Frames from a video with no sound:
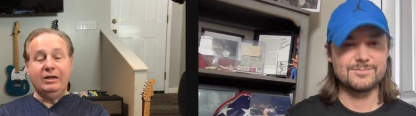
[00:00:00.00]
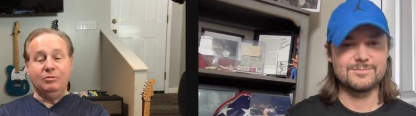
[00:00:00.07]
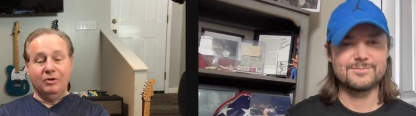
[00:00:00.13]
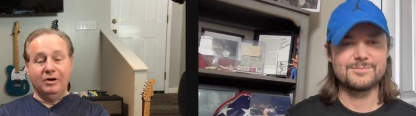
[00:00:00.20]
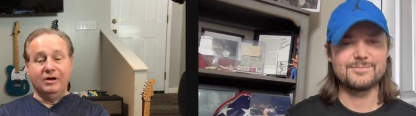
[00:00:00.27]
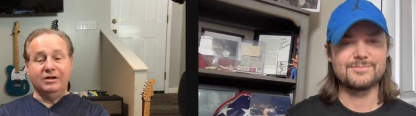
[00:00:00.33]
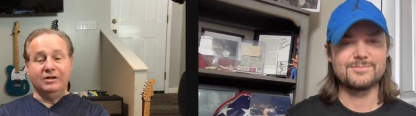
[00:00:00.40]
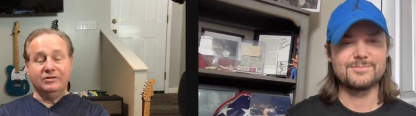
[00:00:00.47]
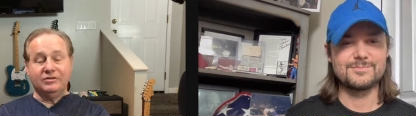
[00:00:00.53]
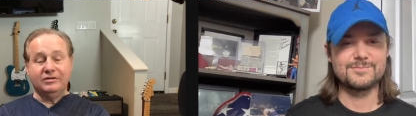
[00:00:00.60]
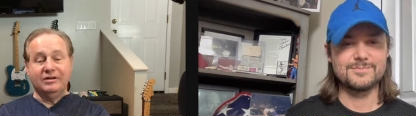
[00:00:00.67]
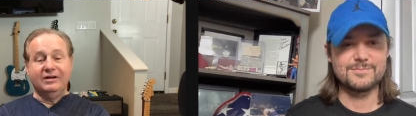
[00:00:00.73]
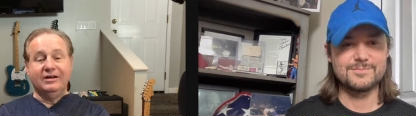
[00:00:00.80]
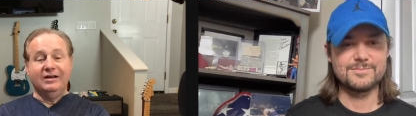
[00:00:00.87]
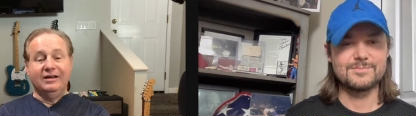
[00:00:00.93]
Speaker 1: was.
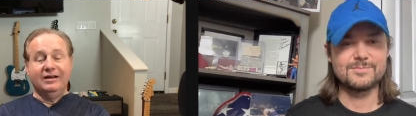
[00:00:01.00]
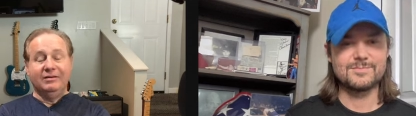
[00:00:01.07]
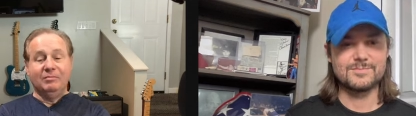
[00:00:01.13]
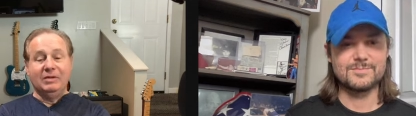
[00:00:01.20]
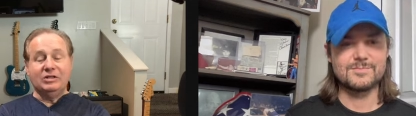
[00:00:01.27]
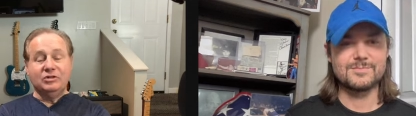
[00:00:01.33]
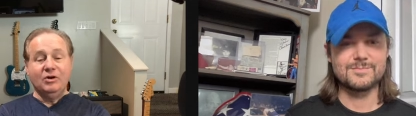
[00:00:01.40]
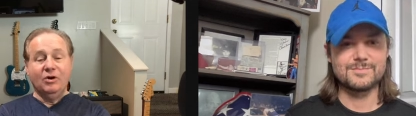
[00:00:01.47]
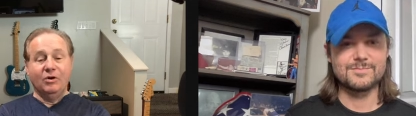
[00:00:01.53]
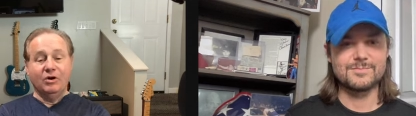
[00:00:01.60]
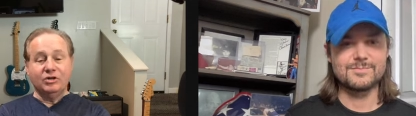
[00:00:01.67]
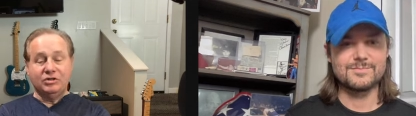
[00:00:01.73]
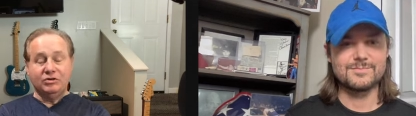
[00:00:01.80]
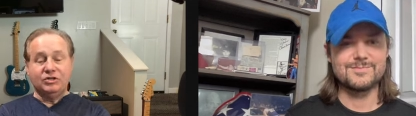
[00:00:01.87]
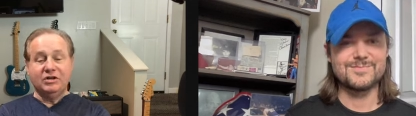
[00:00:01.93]
Miss
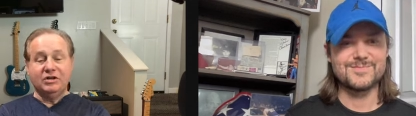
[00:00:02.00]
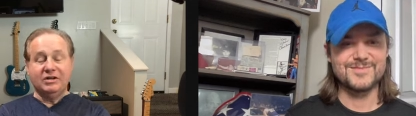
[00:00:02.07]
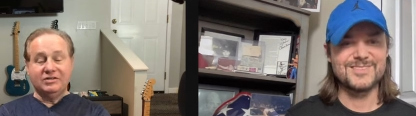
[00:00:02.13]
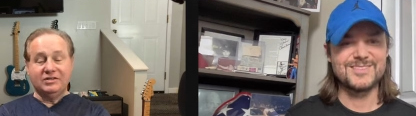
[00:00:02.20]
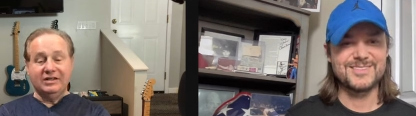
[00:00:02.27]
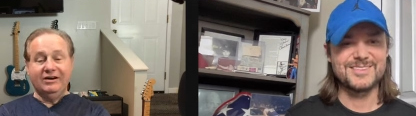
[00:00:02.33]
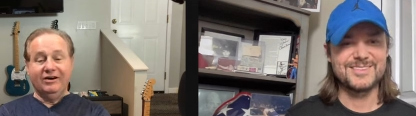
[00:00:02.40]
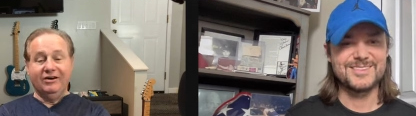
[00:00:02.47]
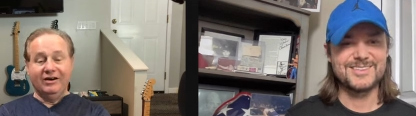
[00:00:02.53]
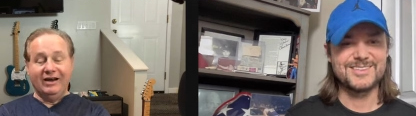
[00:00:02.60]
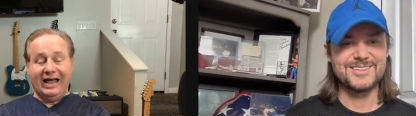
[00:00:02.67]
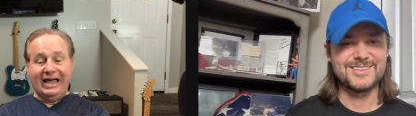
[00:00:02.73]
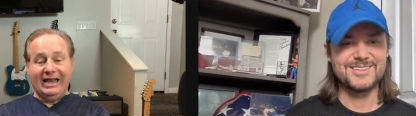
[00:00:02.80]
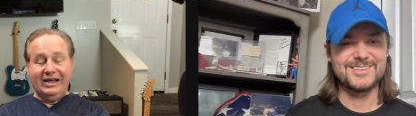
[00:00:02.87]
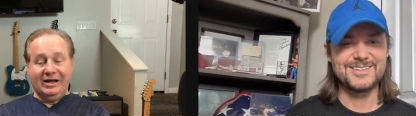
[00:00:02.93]
Norris, you should have seen her
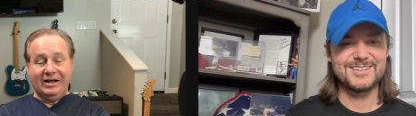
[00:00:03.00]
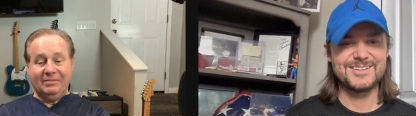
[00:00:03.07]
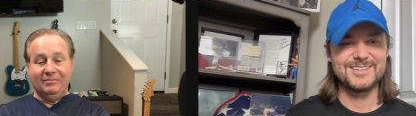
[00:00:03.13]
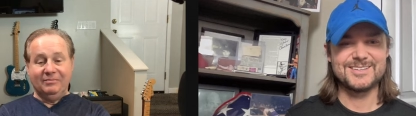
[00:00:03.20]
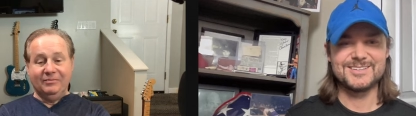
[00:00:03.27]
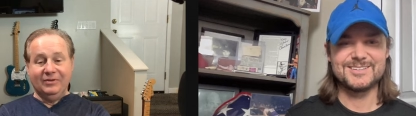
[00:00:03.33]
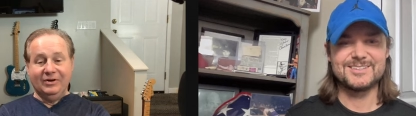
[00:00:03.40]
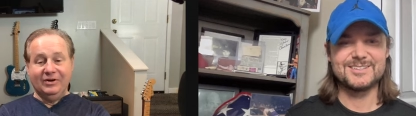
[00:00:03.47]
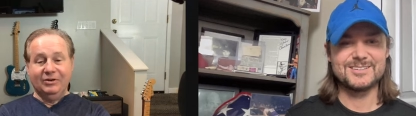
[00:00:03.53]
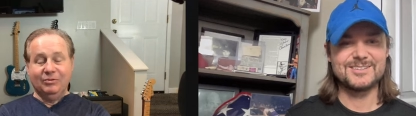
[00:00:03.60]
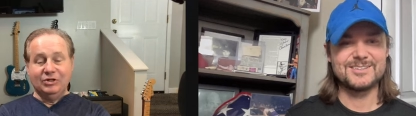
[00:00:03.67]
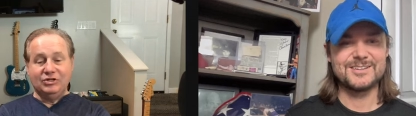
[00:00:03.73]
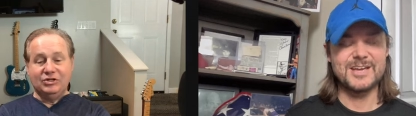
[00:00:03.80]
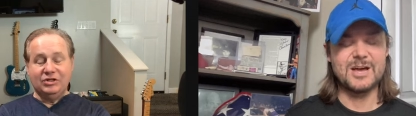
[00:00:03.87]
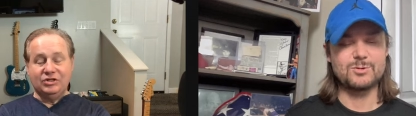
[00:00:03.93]
light up when
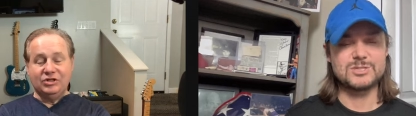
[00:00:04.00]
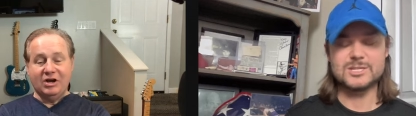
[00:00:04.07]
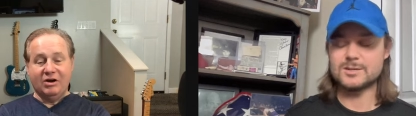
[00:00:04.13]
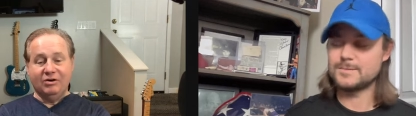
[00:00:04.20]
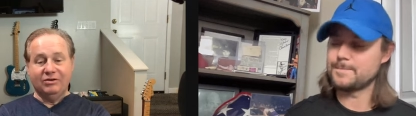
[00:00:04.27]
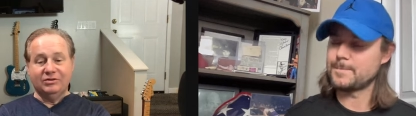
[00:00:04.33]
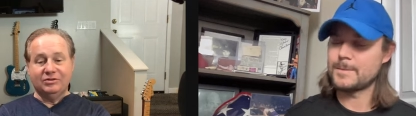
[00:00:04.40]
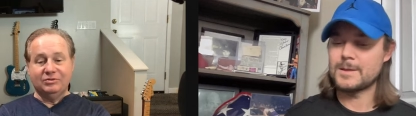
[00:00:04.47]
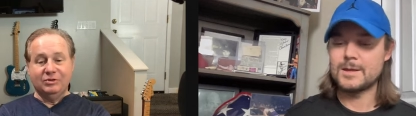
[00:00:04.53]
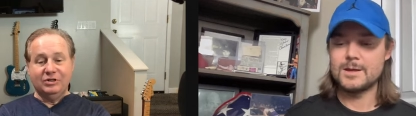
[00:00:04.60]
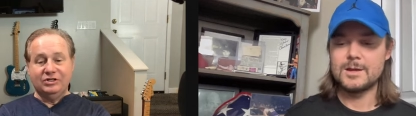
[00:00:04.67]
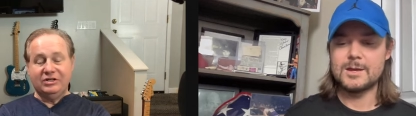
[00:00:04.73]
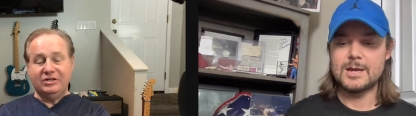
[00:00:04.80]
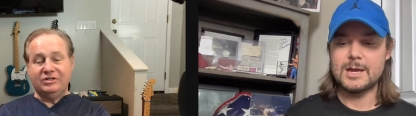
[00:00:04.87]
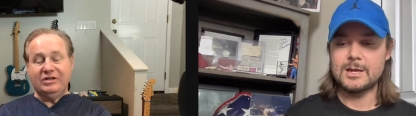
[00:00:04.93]
she was, when
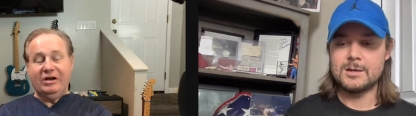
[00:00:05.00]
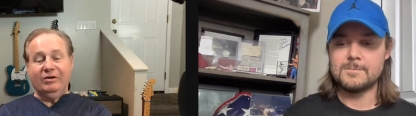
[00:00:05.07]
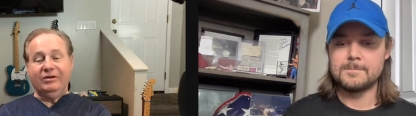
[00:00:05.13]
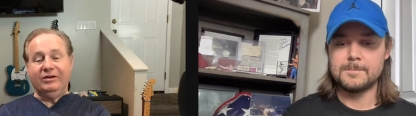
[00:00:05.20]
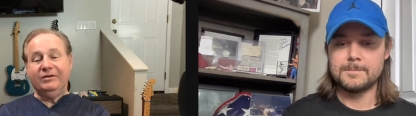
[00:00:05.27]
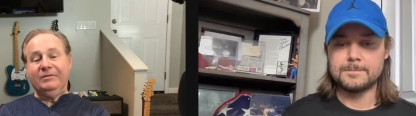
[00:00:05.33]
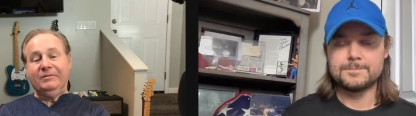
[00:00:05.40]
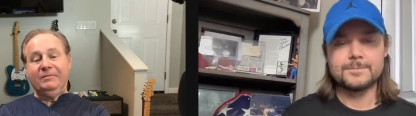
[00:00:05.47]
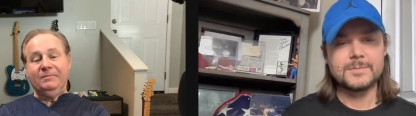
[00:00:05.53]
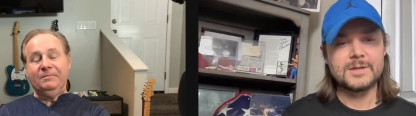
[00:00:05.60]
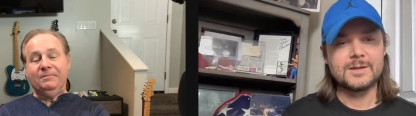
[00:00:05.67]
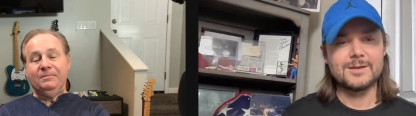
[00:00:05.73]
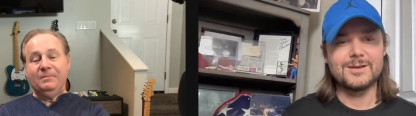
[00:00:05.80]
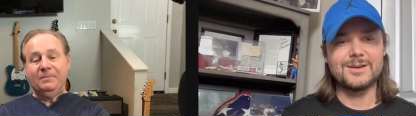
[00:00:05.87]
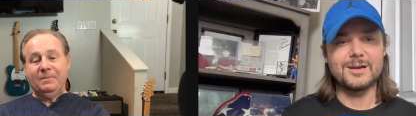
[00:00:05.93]
she saw you.
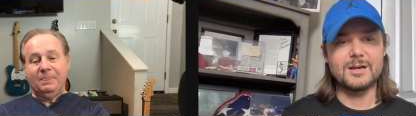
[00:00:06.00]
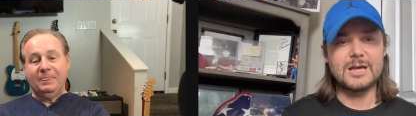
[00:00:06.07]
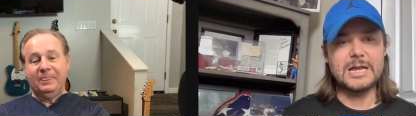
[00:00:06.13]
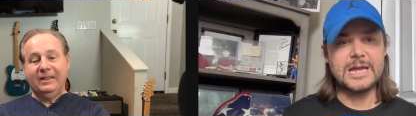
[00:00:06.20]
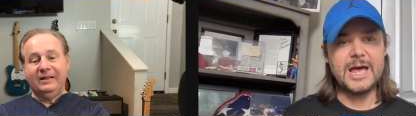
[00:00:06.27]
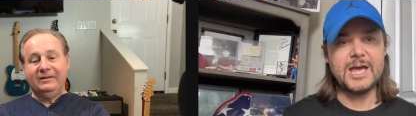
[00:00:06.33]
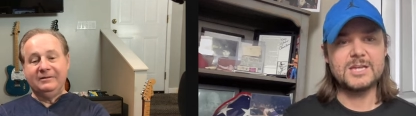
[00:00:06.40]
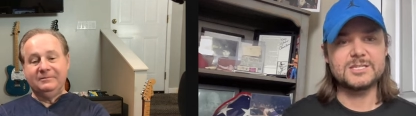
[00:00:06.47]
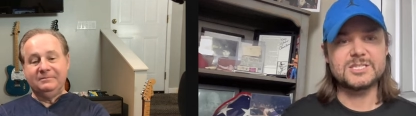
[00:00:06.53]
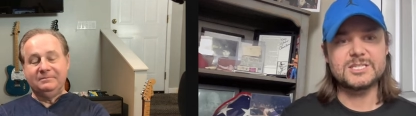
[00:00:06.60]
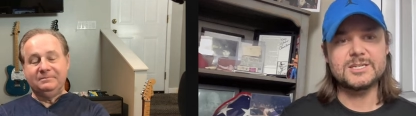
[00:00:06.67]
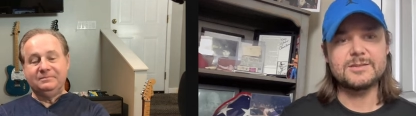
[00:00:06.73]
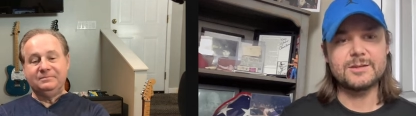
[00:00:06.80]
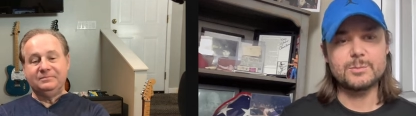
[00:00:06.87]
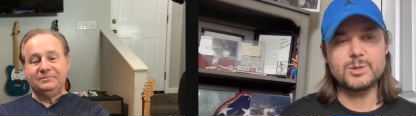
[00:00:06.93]
Speaker 2: Yeah, and I hadn't
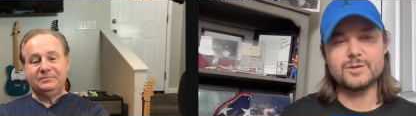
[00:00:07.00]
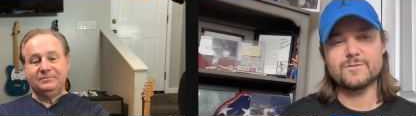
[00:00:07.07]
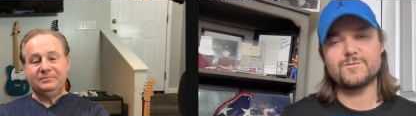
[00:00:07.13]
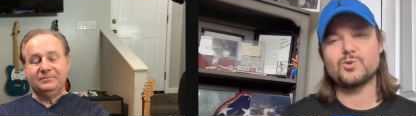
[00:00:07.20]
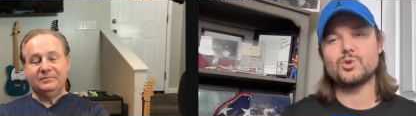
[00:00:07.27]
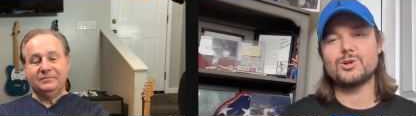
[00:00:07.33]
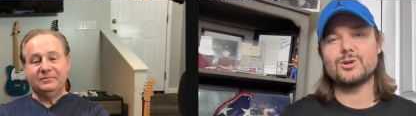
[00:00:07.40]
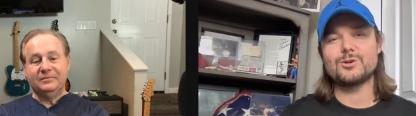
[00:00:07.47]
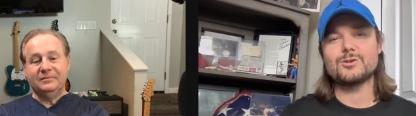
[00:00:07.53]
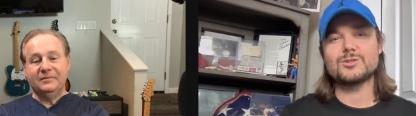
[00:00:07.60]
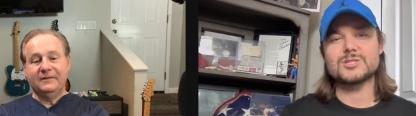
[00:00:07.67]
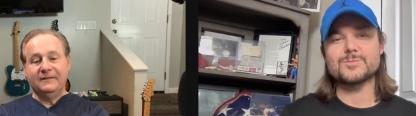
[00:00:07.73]
seen them in a few years,